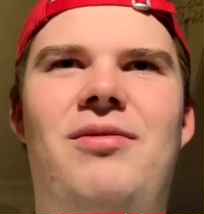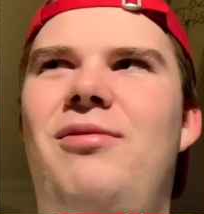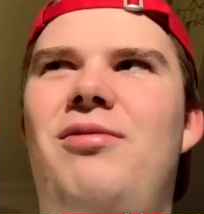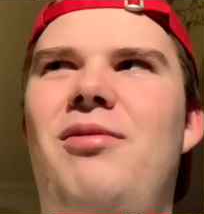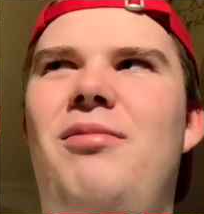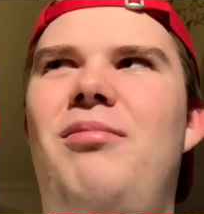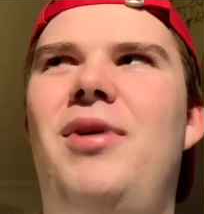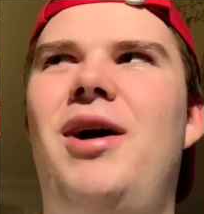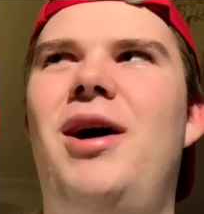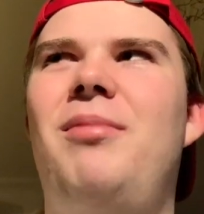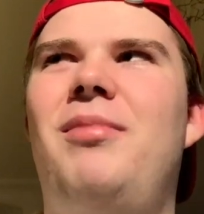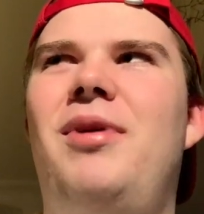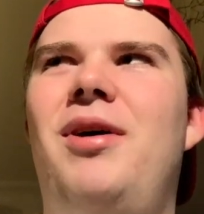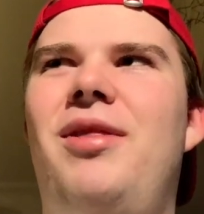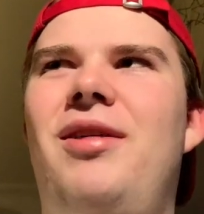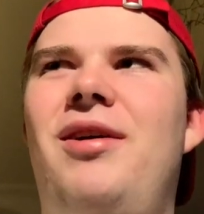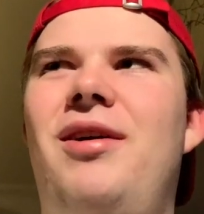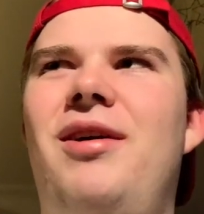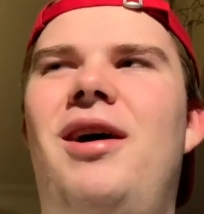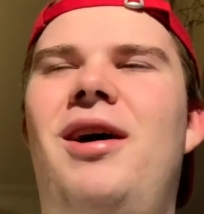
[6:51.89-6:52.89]
From my
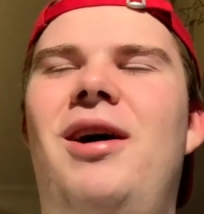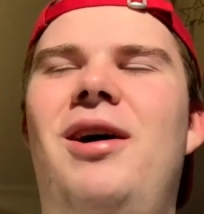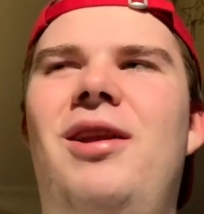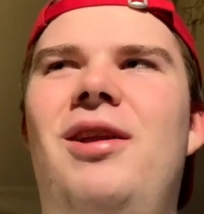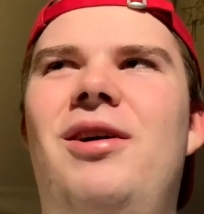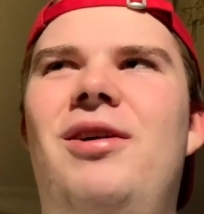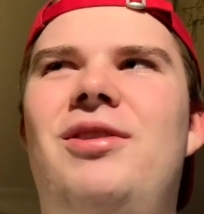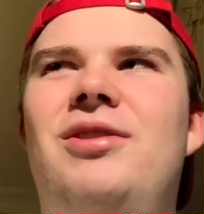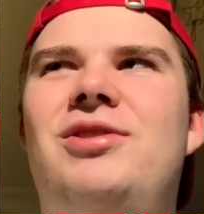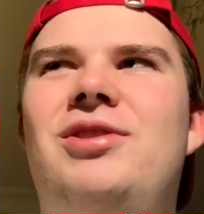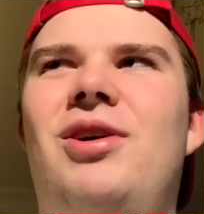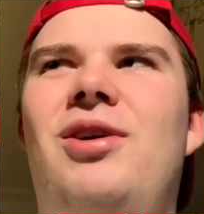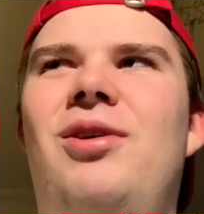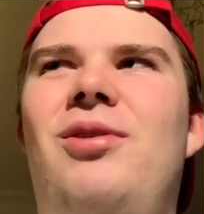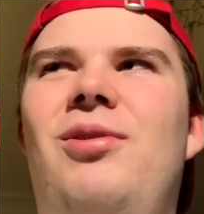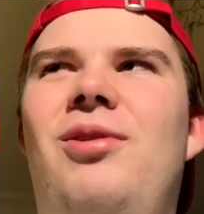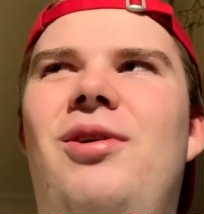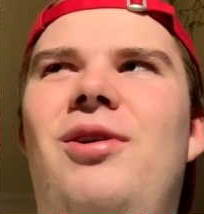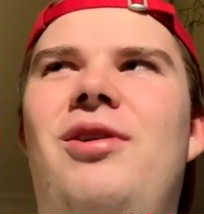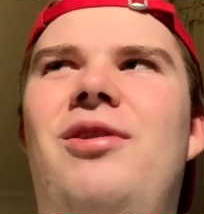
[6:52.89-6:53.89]
mother, I learned a
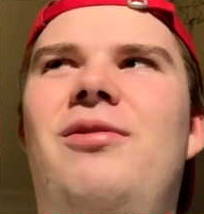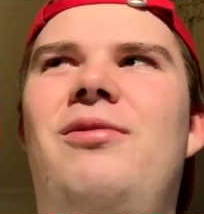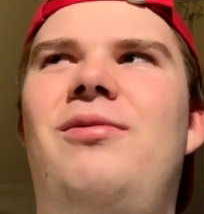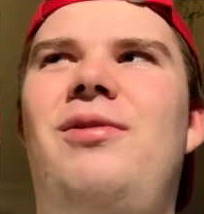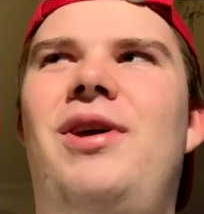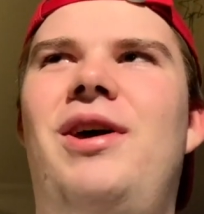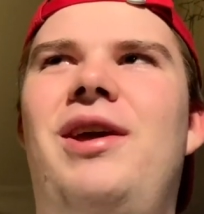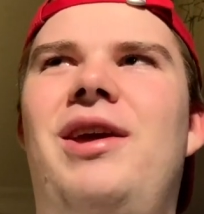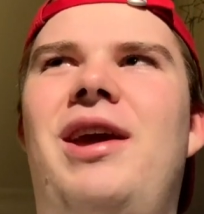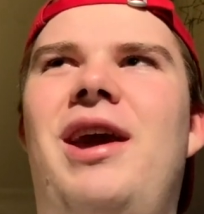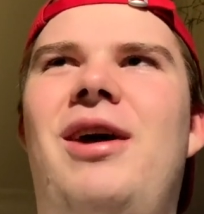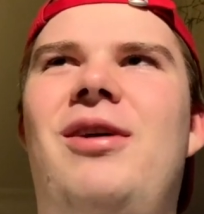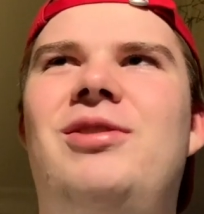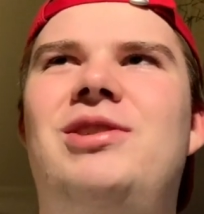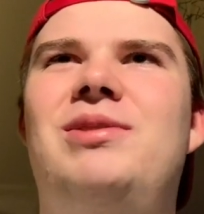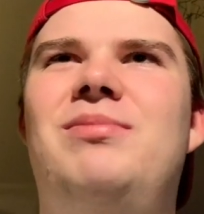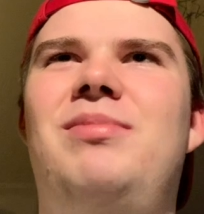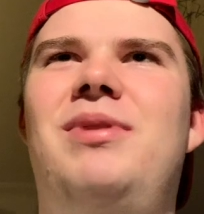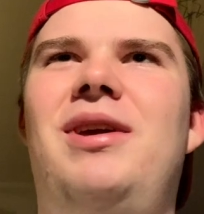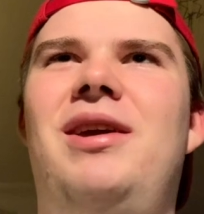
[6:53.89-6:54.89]
whole lot of like how
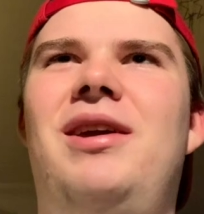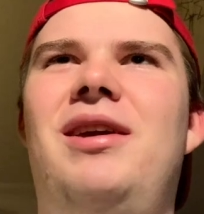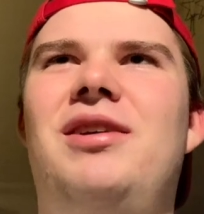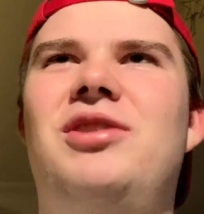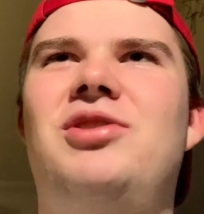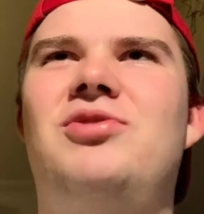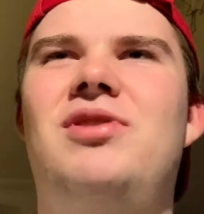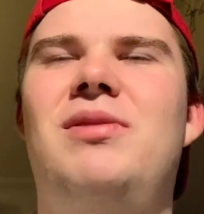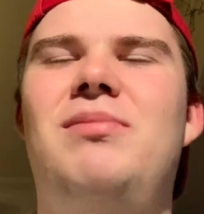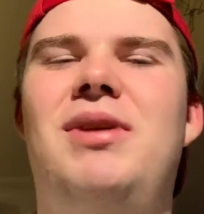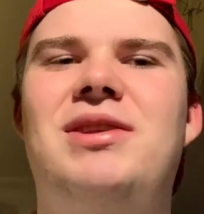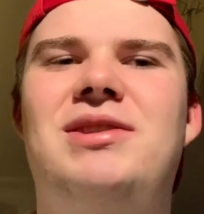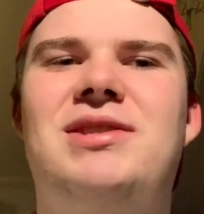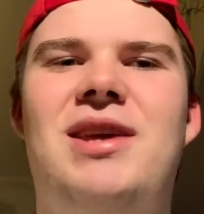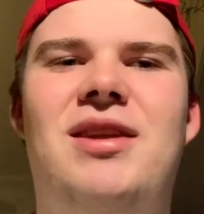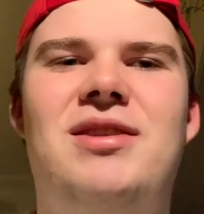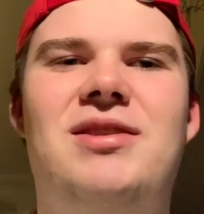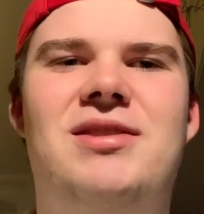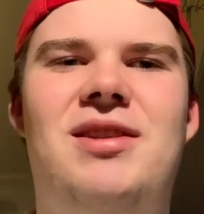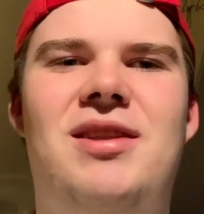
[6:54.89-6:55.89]
to be extremely
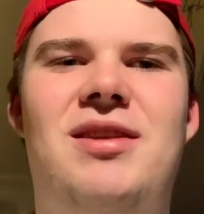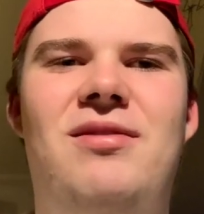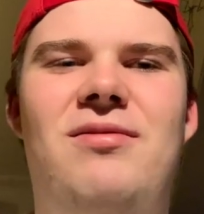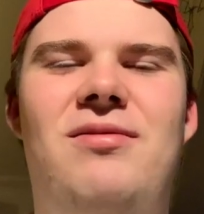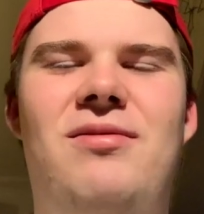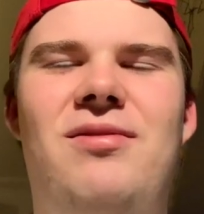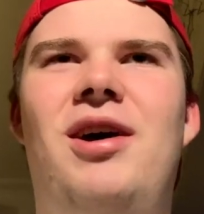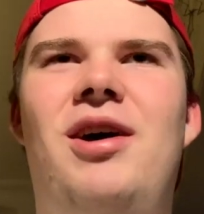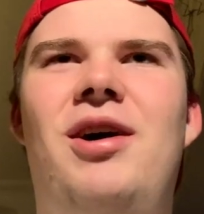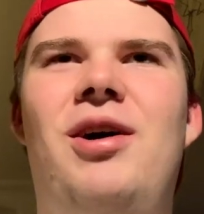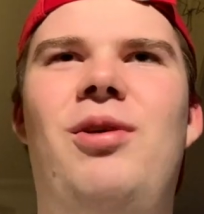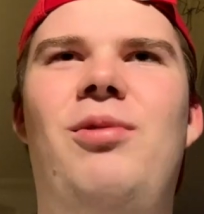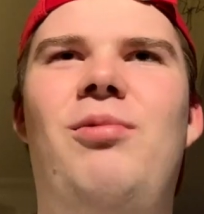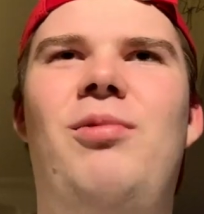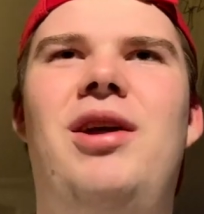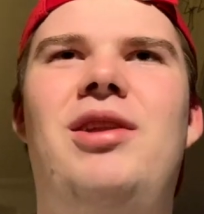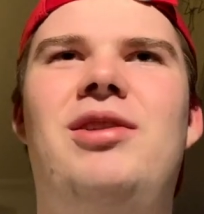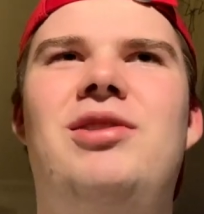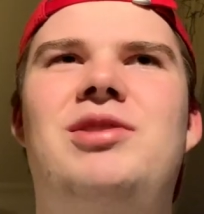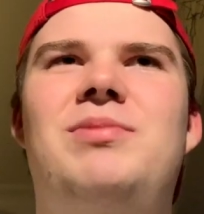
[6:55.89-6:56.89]
sensitive
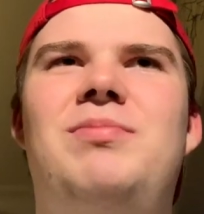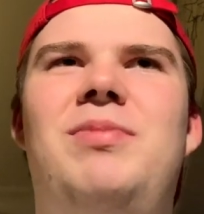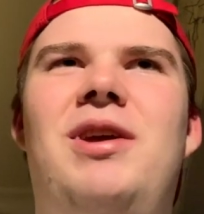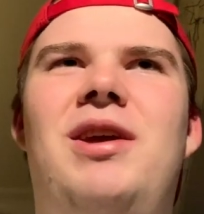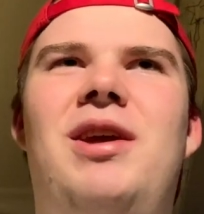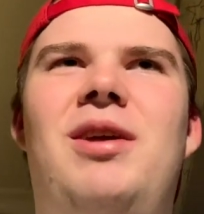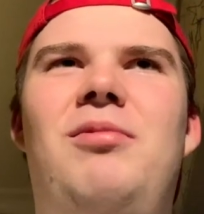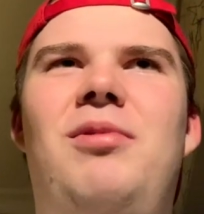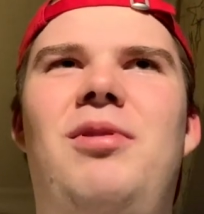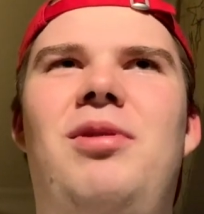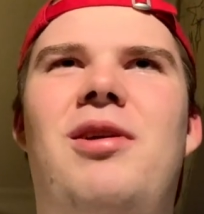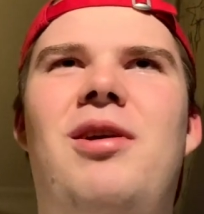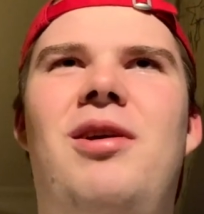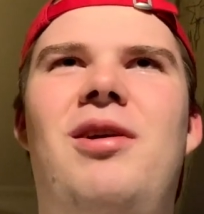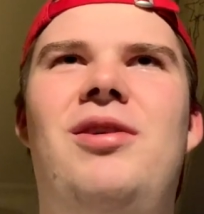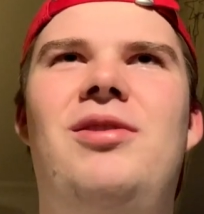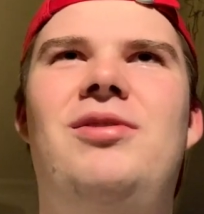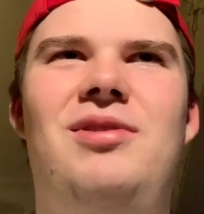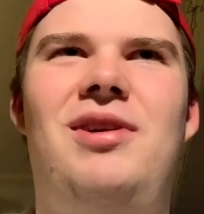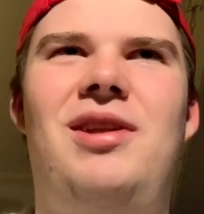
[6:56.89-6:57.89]
when speaking with girls,